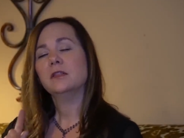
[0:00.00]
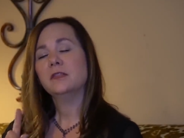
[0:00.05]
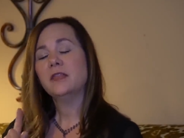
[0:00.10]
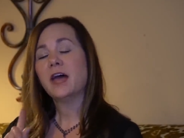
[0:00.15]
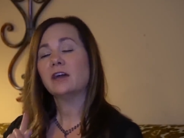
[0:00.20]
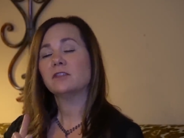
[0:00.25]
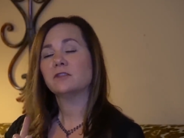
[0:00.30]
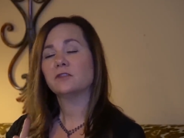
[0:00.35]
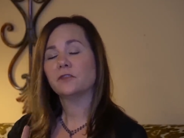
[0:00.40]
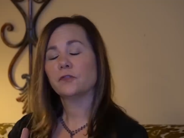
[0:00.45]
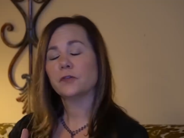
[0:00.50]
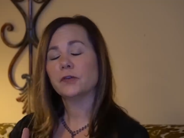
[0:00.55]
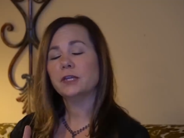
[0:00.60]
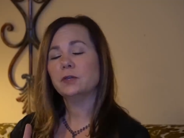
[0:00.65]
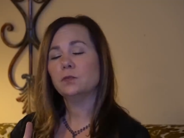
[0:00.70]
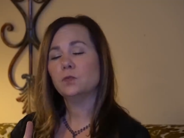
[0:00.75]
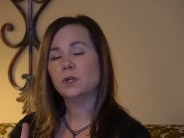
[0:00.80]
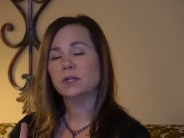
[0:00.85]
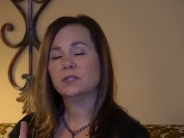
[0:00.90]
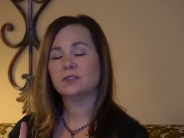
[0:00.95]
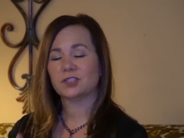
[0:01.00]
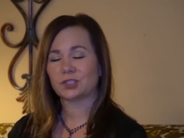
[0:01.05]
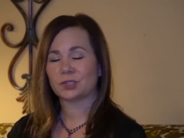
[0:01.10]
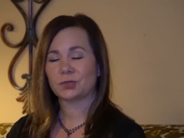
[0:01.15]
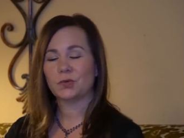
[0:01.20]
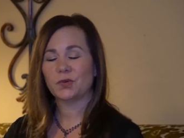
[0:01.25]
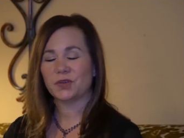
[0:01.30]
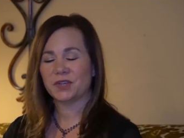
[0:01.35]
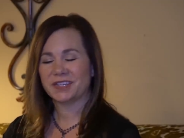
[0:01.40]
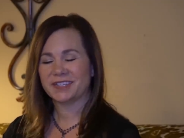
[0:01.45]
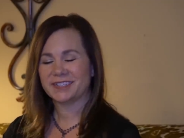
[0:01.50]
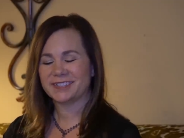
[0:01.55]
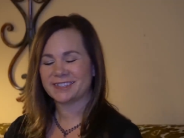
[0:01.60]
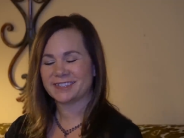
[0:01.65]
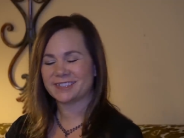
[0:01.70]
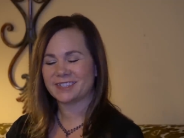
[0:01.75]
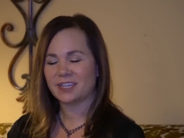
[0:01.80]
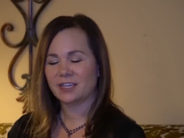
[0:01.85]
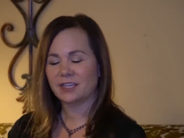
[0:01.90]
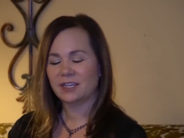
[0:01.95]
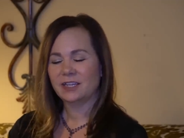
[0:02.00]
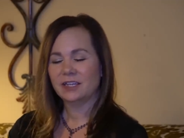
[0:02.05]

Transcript: That free will choice